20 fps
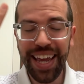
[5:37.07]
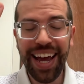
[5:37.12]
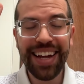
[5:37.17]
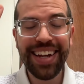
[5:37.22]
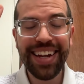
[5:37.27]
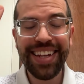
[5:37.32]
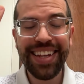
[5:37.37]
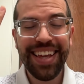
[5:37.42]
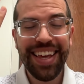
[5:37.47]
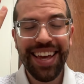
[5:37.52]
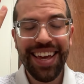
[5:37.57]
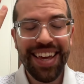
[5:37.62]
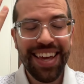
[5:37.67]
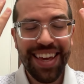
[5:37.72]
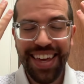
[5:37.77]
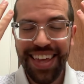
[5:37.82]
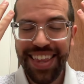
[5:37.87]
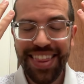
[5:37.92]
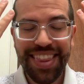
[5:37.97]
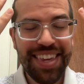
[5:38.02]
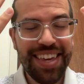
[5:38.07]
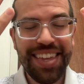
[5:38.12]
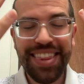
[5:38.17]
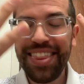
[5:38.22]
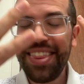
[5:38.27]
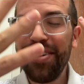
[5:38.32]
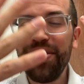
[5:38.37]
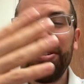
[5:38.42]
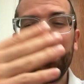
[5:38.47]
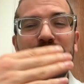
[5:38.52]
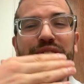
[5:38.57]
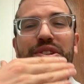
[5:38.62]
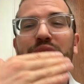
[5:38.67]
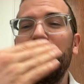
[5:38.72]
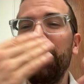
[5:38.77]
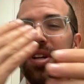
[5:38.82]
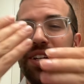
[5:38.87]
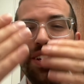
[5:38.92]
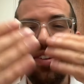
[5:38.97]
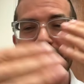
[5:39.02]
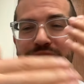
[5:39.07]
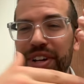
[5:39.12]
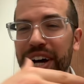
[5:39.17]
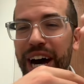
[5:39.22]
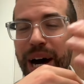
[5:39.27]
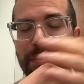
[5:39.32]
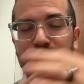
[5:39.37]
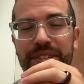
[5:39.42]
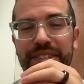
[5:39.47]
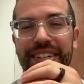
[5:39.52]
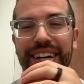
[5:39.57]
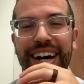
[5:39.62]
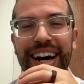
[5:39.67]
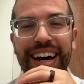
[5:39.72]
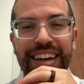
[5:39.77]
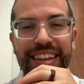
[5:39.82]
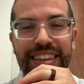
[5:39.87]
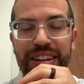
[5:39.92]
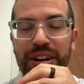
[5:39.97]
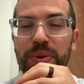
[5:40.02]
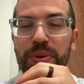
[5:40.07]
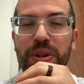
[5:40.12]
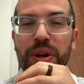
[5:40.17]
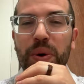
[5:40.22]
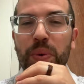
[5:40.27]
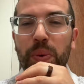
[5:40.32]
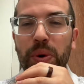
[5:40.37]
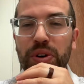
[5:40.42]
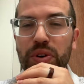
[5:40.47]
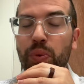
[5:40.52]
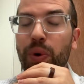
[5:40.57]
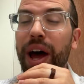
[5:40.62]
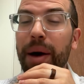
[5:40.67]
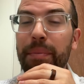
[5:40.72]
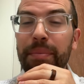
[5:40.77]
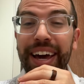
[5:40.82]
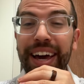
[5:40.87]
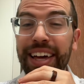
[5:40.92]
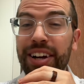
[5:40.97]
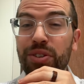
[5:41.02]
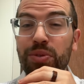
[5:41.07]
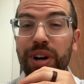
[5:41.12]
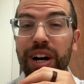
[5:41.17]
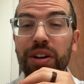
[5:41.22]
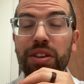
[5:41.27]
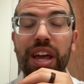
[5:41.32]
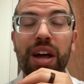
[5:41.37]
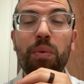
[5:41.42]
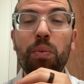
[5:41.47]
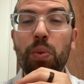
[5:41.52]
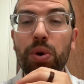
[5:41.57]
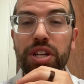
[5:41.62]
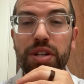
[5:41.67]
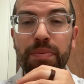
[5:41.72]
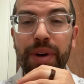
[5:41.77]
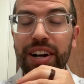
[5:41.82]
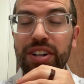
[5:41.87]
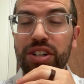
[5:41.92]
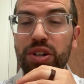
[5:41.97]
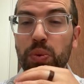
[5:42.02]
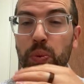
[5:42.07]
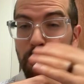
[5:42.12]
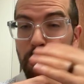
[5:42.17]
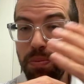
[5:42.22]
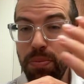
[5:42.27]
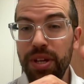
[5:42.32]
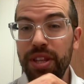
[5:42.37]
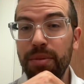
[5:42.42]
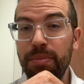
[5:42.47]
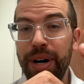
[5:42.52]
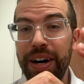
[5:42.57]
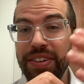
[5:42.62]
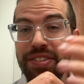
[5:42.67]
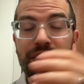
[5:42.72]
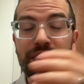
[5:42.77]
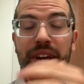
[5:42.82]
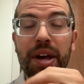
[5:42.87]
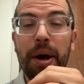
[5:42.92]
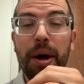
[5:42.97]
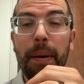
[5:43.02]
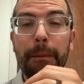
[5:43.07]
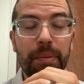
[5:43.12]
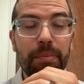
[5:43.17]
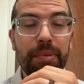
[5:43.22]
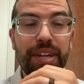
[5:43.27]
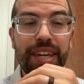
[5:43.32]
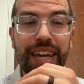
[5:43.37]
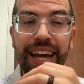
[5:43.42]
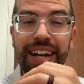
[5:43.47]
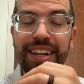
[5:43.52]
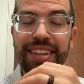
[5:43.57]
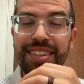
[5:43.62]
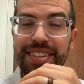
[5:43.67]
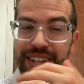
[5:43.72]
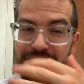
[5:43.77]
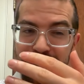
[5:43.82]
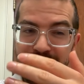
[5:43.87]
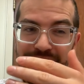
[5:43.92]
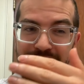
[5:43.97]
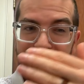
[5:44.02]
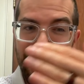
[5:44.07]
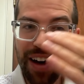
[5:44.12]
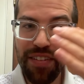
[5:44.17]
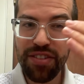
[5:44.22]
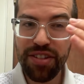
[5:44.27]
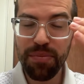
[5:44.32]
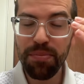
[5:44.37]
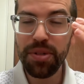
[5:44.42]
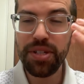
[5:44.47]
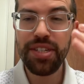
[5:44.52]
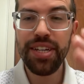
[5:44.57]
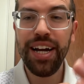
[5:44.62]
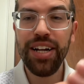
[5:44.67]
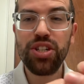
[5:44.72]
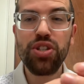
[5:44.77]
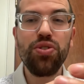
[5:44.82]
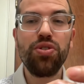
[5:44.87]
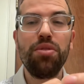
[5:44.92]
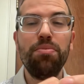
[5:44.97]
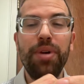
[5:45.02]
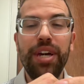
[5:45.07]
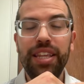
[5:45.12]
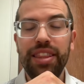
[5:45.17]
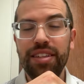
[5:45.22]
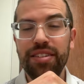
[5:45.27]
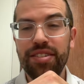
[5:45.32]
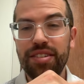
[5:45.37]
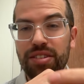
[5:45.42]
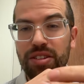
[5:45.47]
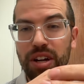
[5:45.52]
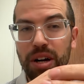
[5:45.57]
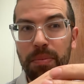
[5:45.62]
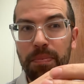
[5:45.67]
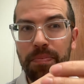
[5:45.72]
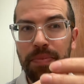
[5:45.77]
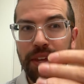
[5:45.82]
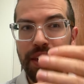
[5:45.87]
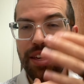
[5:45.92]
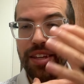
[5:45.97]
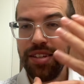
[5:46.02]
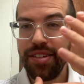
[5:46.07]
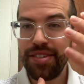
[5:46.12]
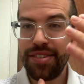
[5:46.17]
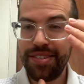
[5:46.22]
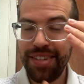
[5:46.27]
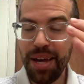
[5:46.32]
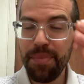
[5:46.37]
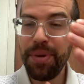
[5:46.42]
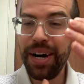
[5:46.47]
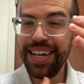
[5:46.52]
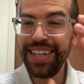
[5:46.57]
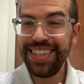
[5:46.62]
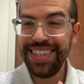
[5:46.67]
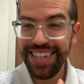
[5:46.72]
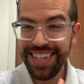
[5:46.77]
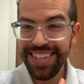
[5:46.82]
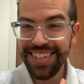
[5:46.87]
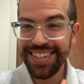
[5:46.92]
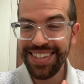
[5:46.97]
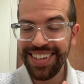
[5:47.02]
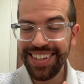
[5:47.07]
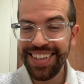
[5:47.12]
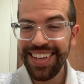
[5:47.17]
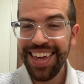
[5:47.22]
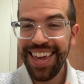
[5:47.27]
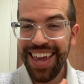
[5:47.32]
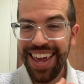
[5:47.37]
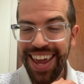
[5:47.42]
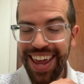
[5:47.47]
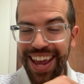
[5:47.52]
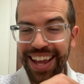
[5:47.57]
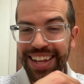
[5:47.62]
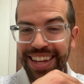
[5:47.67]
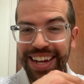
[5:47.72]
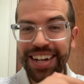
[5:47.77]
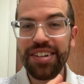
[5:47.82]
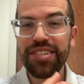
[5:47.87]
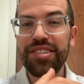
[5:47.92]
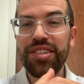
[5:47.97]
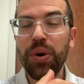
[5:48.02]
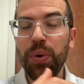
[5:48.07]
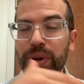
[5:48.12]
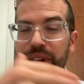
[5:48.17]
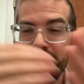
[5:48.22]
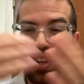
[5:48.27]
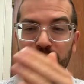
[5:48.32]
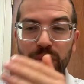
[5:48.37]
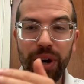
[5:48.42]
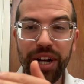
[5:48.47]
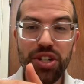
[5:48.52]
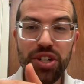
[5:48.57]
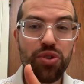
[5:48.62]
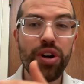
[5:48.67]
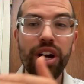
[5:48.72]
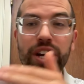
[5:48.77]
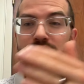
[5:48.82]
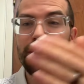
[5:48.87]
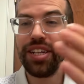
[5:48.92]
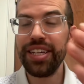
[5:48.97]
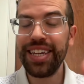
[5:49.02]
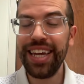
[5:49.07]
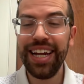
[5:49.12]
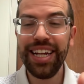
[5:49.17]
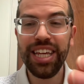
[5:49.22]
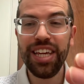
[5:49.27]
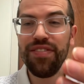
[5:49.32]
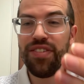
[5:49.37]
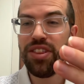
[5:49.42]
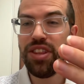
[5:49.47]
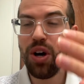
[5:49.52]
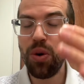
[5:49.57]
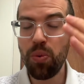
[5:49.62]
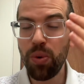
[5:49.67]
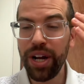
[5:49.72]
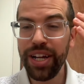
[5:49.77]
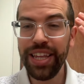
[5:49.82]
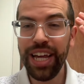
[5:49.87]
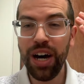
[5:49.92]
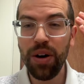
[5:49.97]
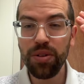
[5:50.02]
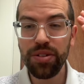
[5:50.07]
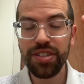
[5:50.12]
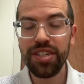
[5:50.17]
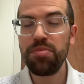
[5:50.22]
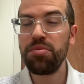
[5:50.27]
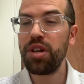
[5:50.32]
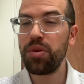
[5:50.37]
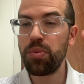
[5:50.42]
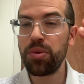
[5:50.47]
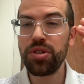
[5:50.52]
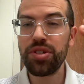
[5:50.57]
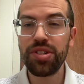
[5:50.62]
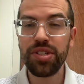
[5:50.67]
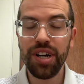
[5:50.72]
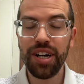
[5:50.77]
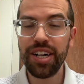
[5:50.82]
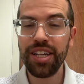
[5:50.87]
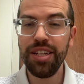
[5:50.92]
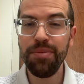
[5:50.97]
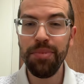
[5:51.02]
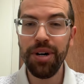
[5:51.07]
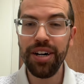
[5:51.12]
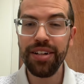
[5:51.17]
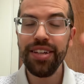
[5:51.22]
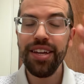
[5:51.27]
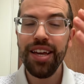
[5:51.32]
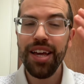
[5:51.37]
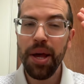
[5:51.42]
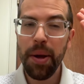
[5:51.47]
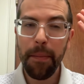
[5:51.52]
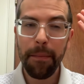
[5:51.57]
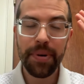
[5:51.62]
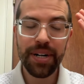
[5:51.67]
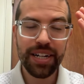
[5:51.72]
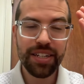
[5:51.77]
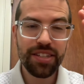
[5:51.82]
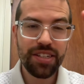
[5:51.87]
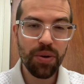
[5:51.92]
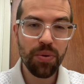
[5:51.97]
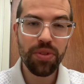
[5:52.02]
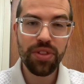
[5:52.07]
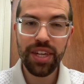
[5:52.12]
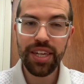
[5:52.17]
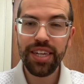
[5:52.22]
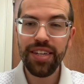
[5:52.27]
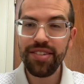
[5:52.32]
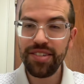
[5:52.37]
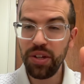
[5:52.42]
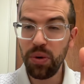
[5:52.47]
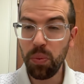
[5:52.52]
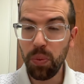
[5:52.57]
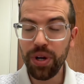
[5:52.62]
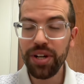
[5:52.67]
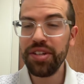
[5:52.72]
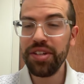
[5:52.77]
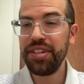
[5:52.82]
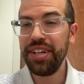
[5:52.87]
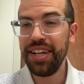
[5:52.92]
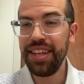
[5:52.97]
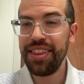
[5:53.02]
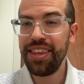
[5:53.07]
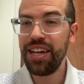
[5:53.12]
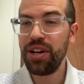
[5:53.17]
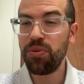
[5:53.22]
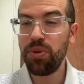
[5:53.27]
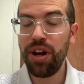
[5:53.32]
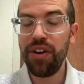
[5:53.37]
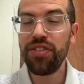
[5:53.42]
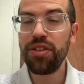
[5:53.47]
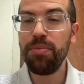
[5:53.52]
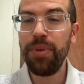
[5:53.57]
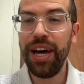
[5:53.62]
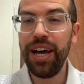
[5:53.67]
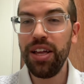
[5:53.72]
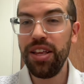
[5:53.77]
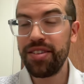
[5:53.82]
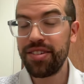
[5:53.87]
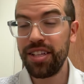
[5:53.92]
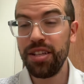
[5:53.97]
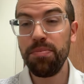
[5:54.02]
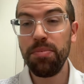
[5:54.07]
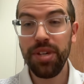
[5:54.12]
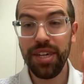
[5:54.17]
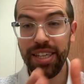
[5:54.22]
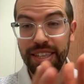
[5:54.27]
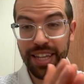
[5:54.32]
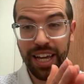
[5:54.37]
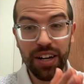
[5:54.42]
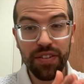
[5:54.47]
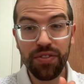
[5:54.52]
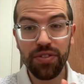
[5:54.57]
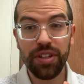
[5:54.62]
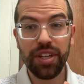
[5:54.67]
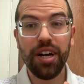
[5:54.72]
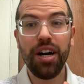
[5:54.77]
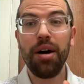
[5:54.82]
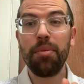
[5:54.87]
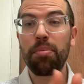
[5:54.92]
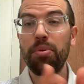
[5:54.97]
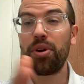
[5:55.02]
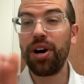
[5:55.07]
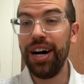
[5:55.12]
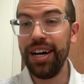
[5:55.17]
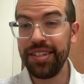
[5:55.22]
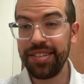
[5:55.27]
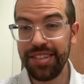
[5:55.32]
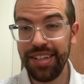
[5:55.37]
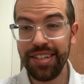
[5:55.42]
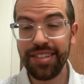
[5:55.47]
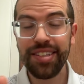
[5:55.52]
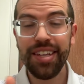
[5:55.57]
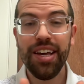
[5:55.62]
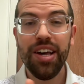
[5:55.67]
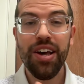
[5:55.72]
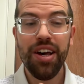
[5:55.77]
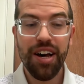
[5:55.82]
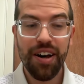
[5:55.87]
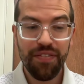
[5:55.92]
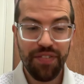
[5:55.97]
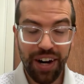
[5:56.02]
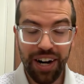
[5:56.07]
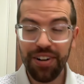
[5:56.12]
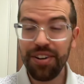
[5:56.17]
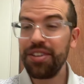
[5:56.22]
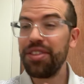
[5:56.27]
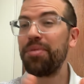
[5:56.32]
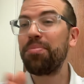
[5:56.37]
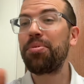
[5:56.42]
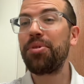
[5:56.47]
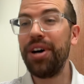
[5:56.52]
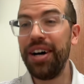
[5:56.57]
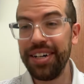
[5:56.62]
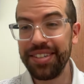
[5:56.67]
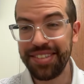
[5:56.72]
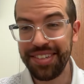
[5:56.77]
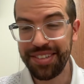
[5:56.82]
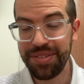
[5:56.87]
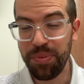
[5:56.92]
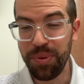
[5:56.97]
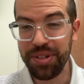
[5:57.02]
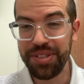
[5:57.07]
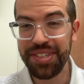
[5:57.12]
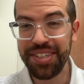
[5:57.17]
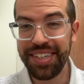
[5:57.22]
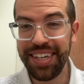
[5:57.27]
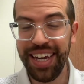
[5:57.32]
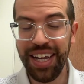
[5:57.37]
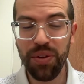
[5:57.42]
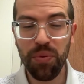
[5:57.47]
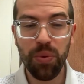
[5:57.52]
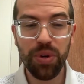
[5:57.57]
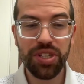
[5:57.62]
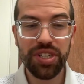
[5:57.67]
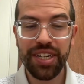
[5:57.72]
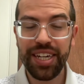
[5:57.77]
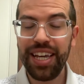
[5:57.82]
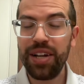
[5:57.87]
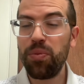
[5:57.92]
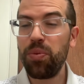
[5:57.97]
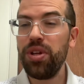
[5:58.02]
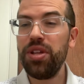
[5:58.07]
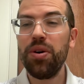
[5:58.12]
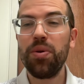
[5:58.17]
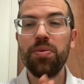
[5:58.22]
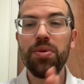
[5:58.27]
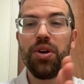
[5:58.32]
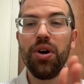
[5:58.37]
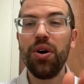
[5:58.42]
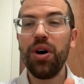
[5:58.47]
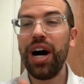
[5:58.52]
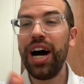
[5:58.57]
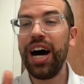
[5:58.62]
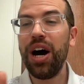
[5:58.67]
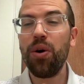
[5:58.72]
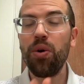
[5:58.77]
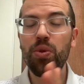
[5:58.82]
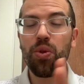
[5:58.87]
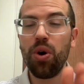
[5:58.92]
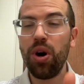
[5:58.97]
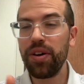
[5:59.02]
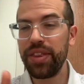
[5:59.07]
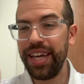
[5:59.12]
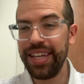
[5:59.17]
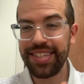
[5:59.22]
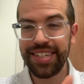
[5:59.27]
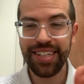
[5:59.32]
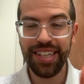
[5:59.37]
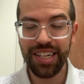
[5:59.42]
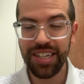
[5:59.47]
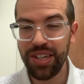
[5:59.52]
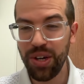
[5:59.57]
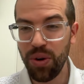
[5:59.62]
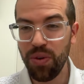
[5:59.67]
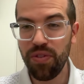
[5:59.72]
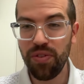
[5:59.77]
at it, there's so many different options. I don't know where to wrap my head around and which manager would be the best, but McKinnon does have some potential to make this club semi-decent and get us going in the right direction again, even though right now it seems like we're stuck in the mud. But I don't think he's going to win us anything right off the bat. It's going to be definitely a process, following the process once again, which, again, we don't know how long that's going to go